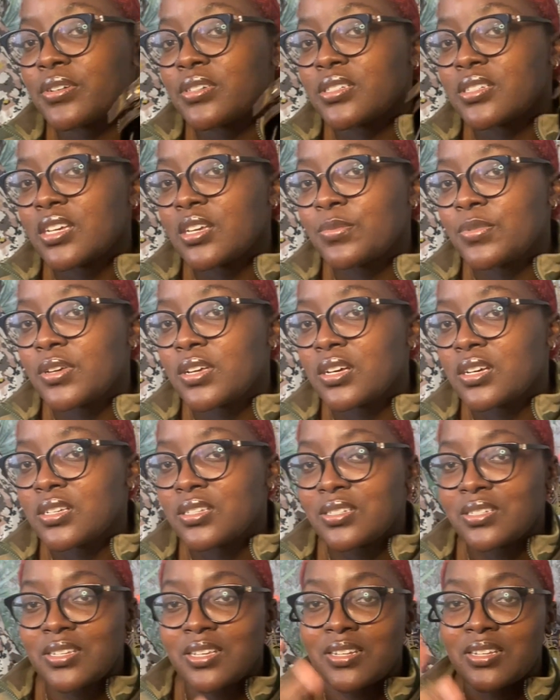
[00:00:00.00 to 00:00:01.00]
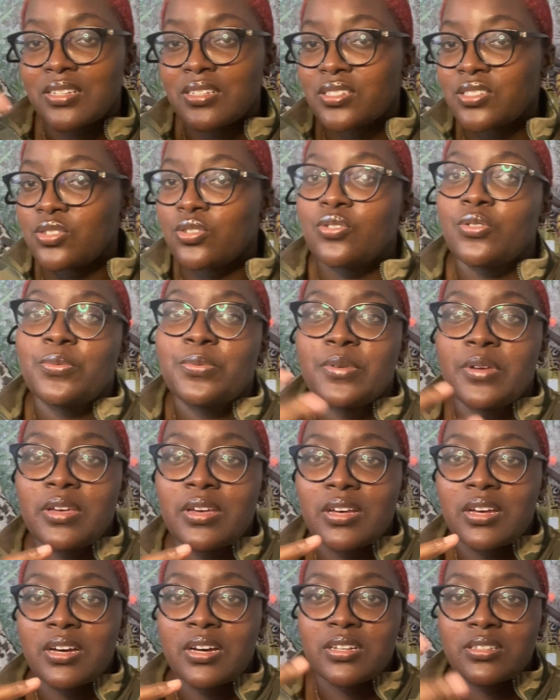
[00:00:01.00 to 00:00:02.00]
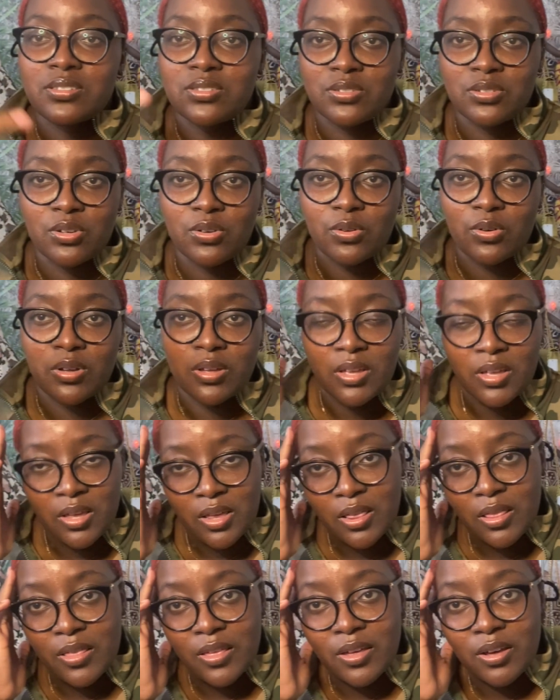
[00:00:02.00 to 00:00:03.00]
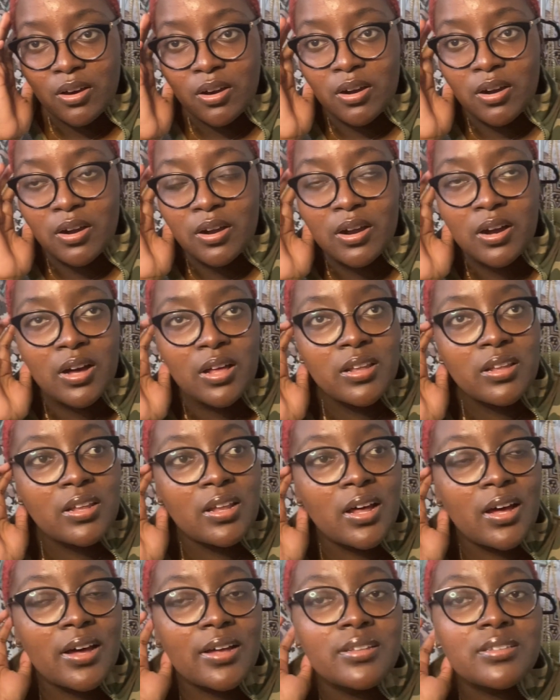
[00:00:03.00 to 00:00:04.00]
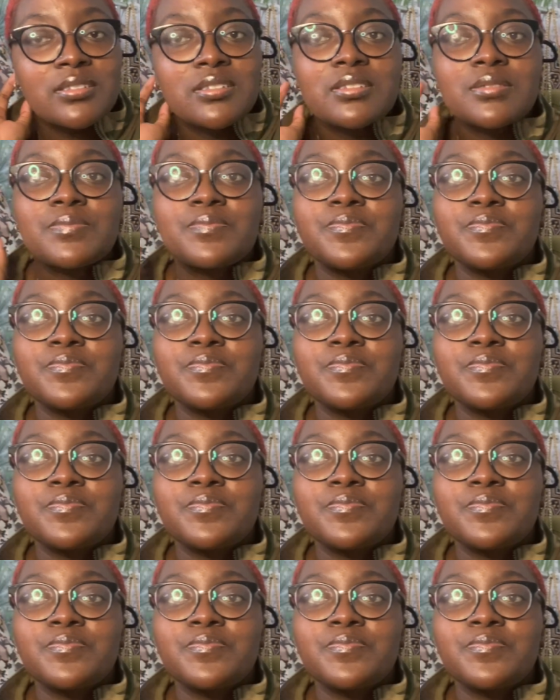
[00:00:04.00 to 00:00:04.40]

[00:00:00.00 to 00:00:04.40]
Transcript: se, because it is European cut, so they are a lot